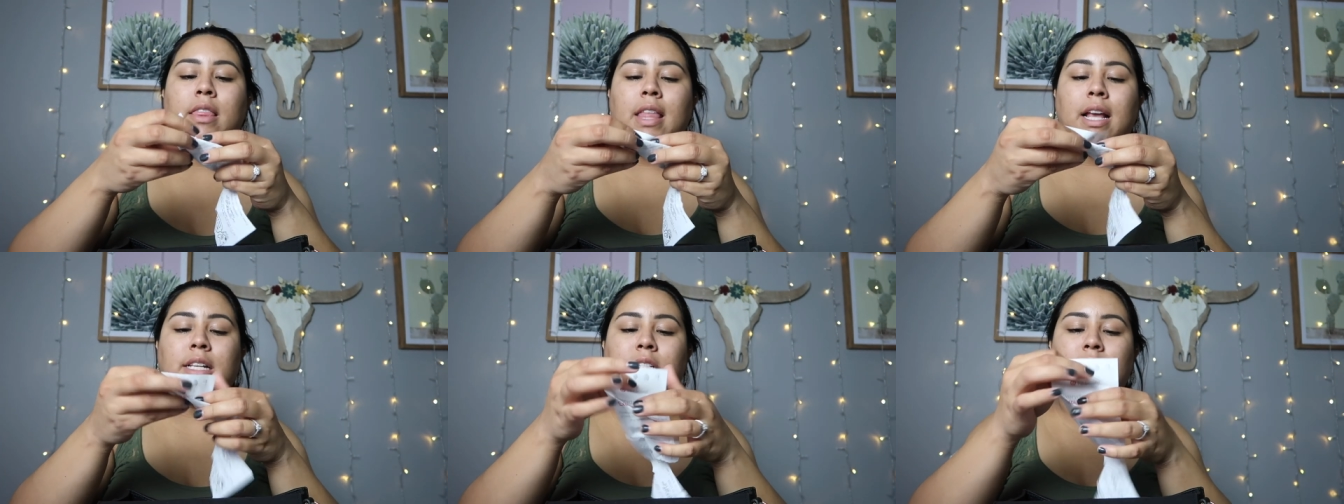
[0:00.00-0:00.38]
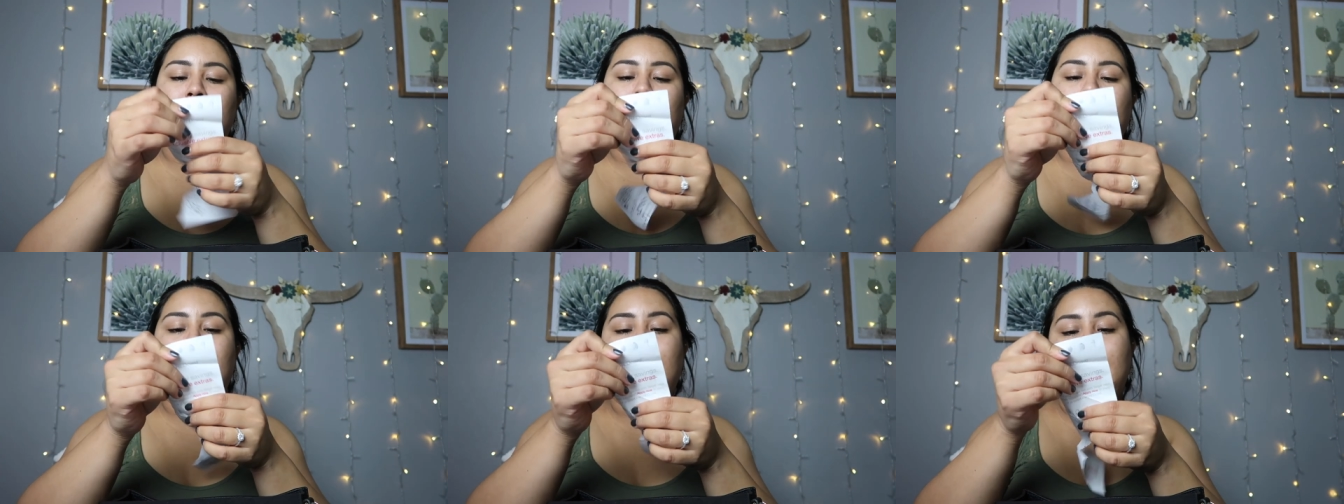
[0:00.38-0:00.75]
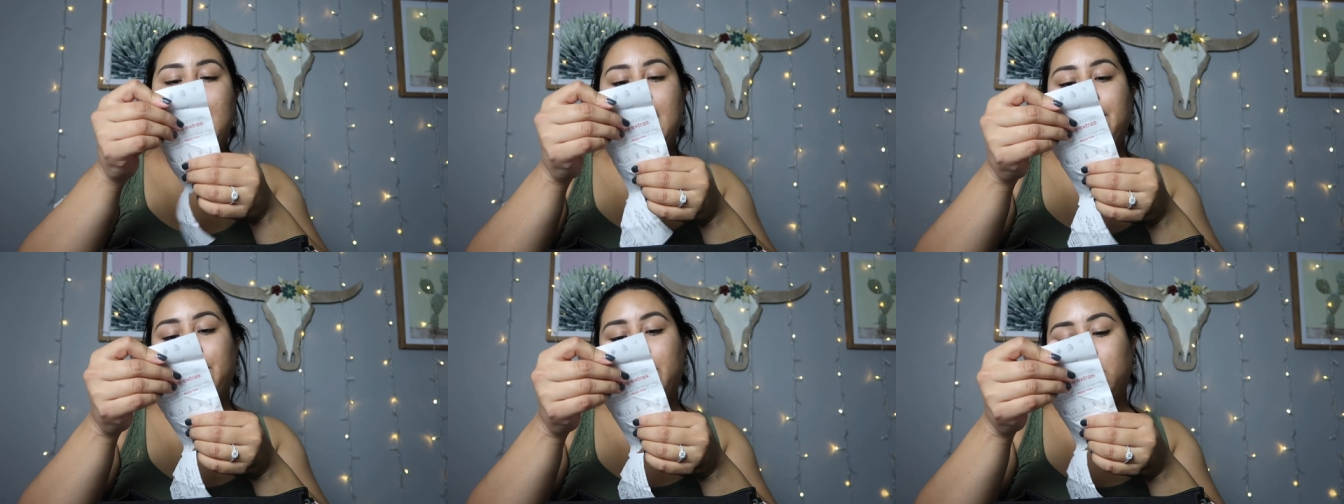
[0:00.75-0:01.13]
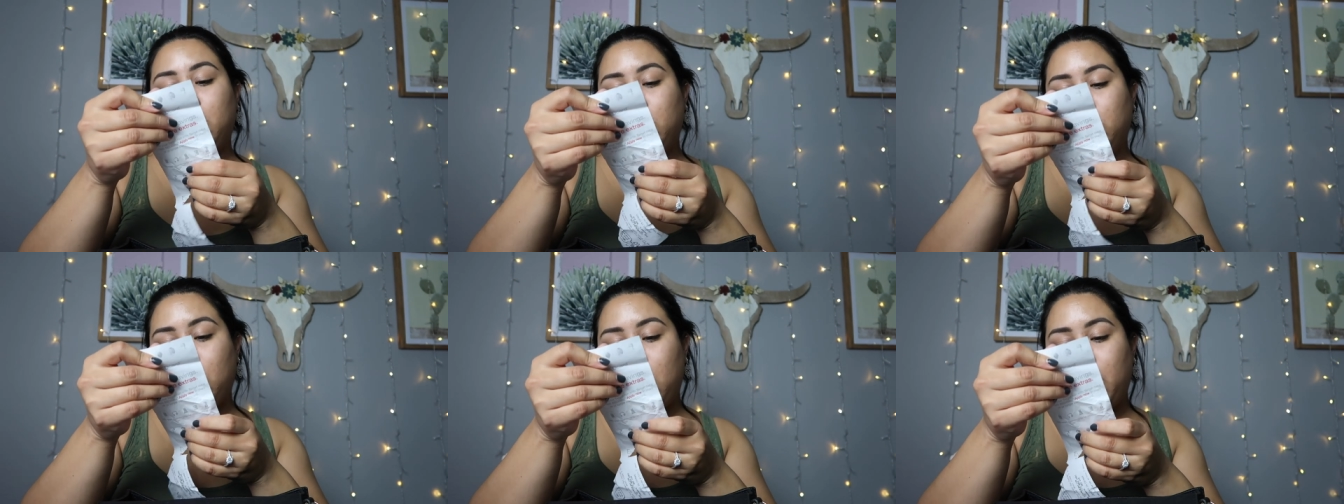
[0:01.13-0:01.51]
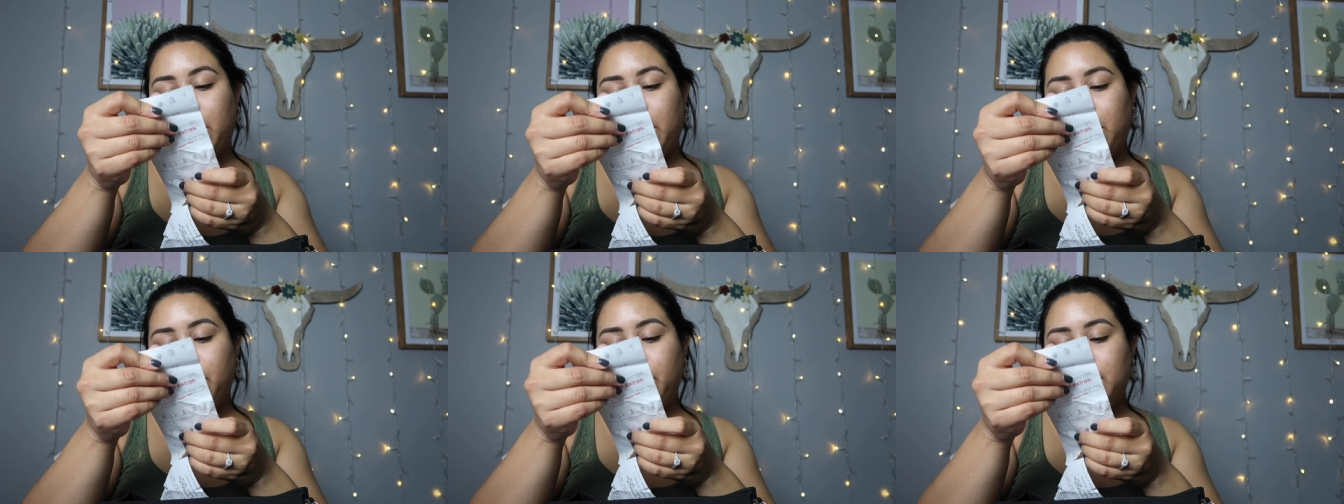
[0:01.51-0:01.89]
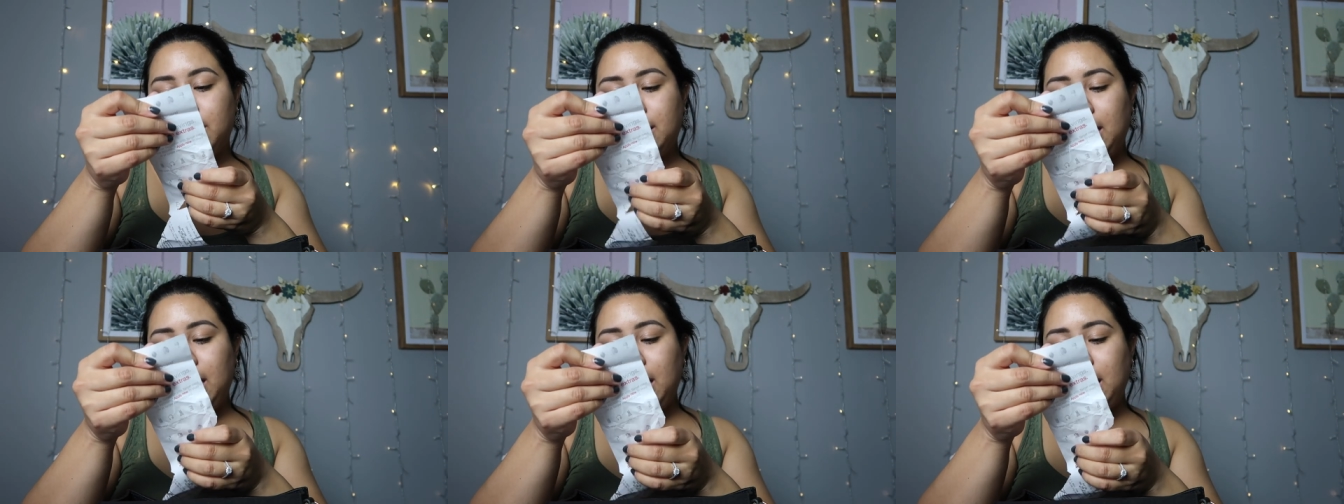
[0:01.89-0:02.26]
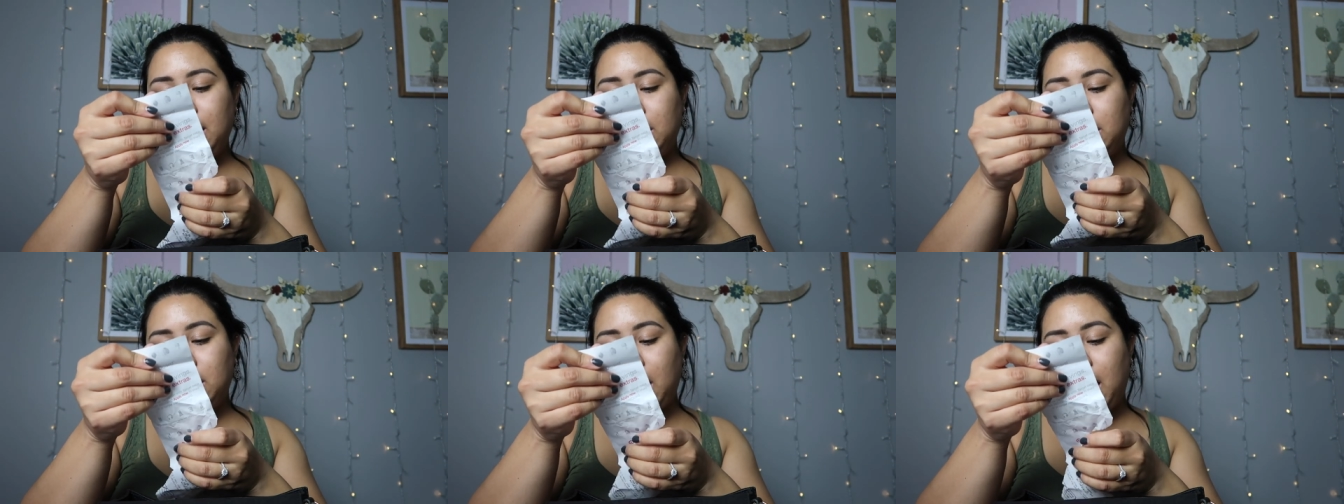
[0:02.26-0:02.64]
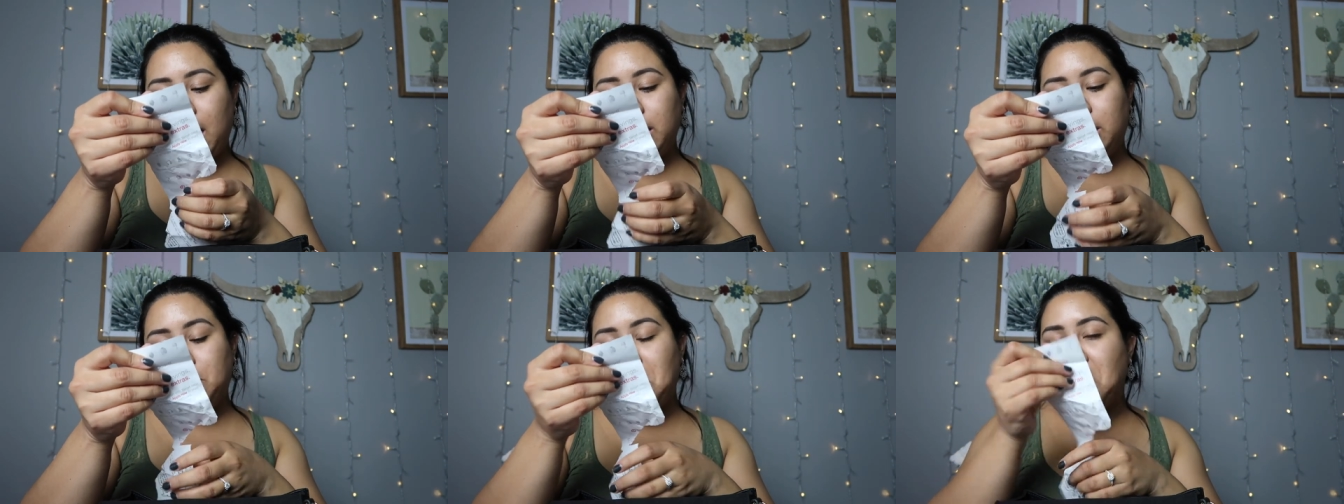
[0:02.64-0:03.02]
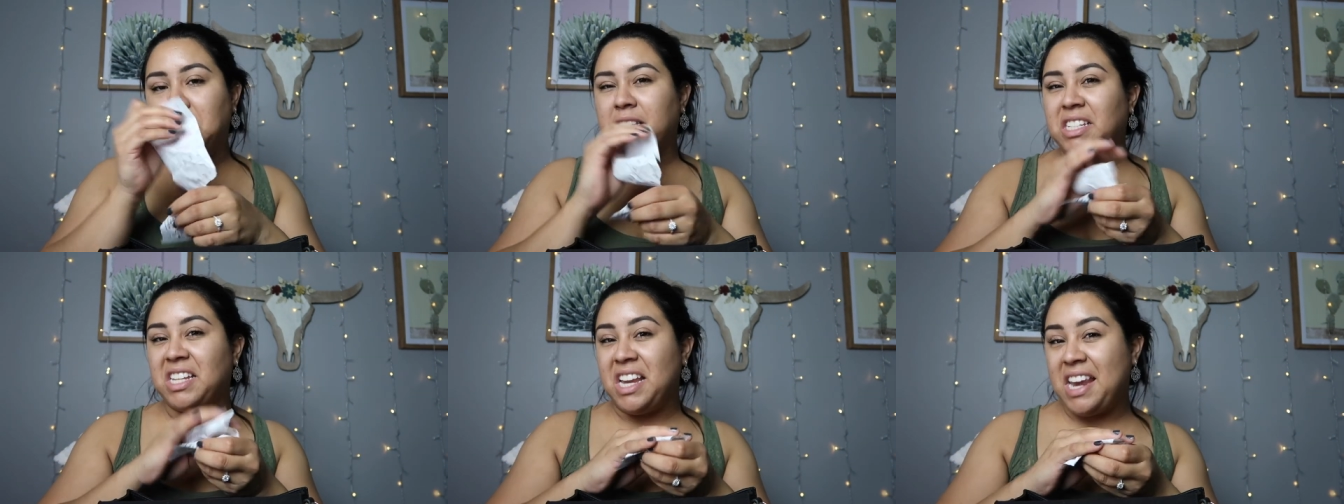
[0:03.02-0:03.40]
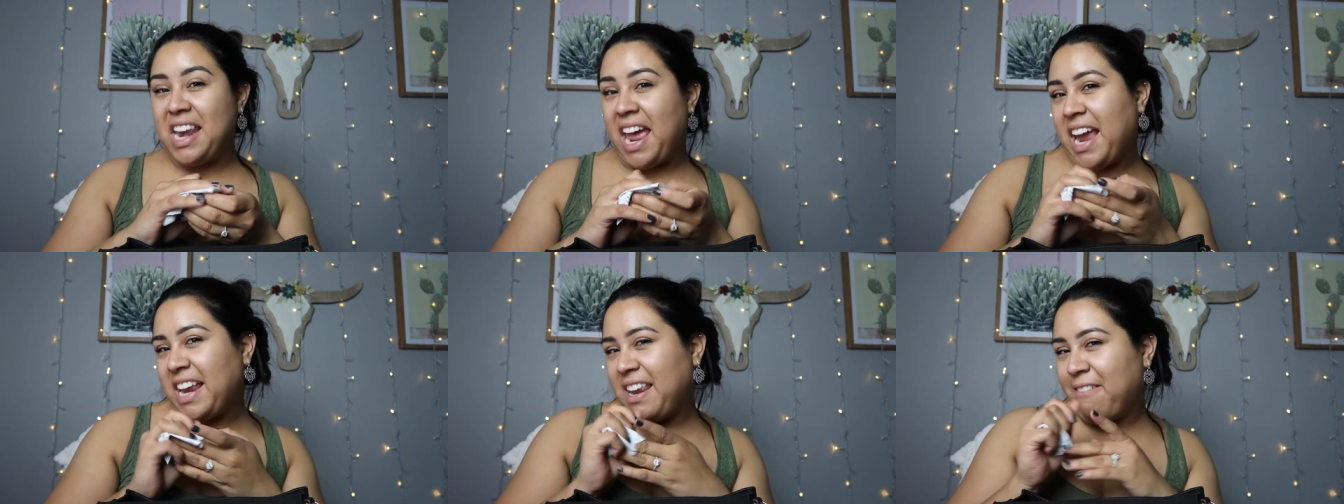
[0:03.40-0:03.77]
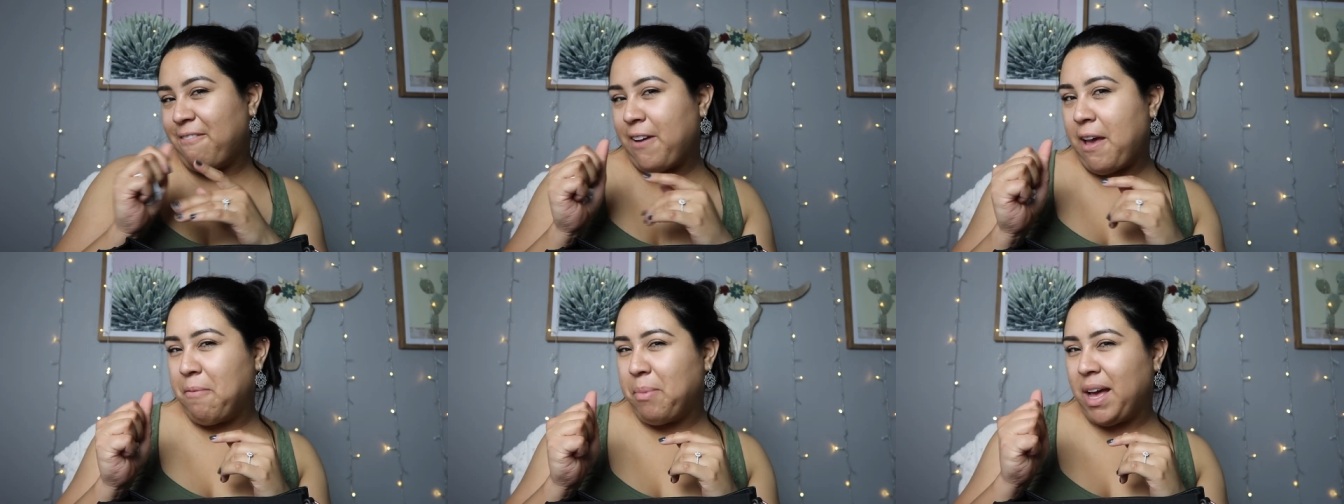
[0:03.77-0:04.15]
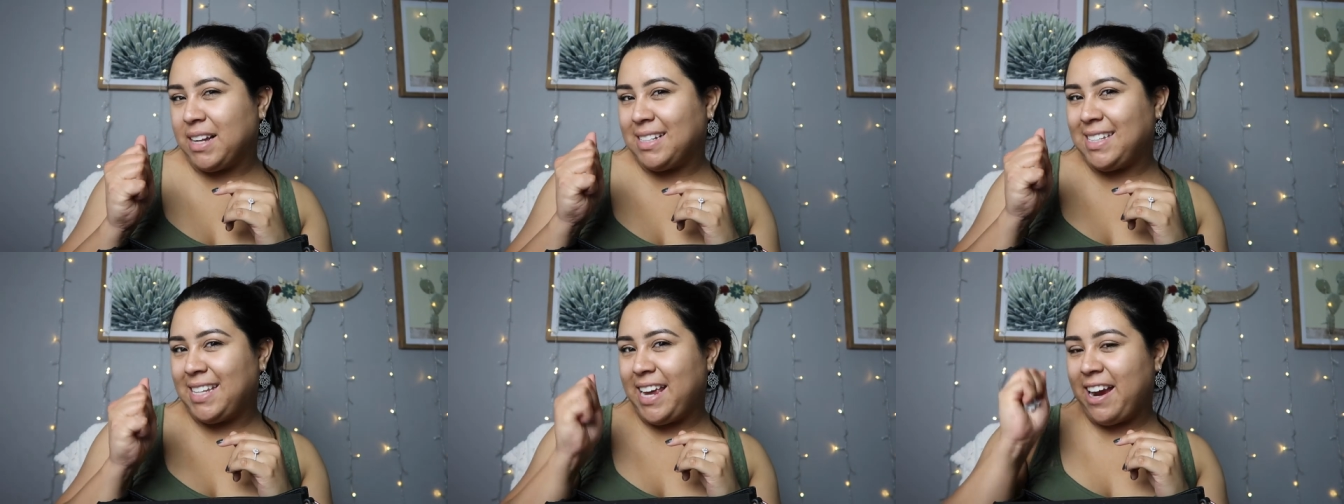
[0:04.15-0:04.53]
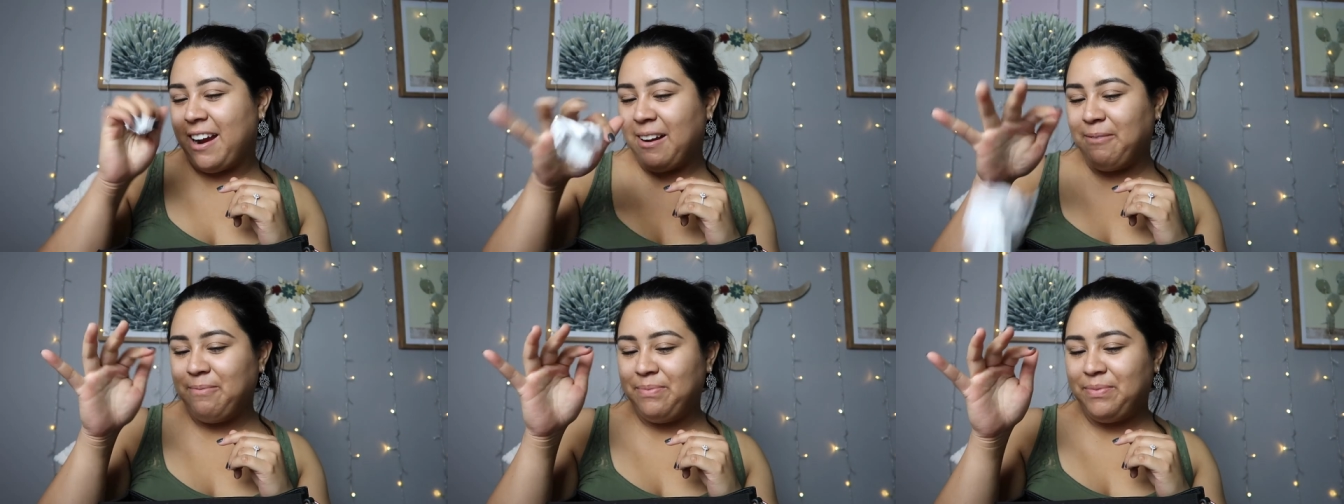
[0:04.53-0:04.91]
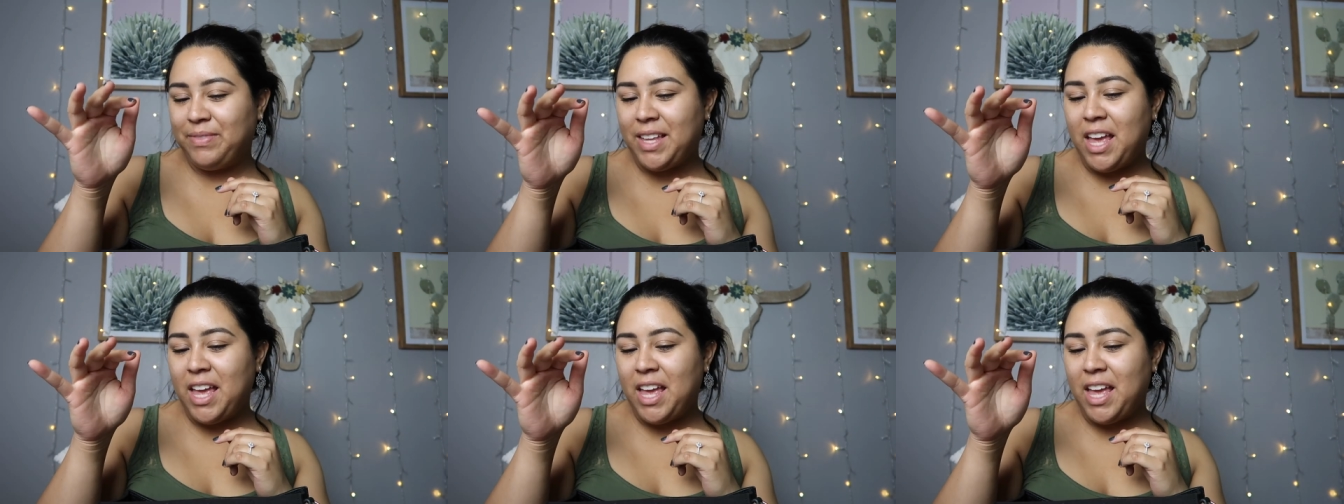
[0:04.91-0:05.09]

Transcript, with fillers: Next thing I have is a Target receipt. I spent 95 bucks there.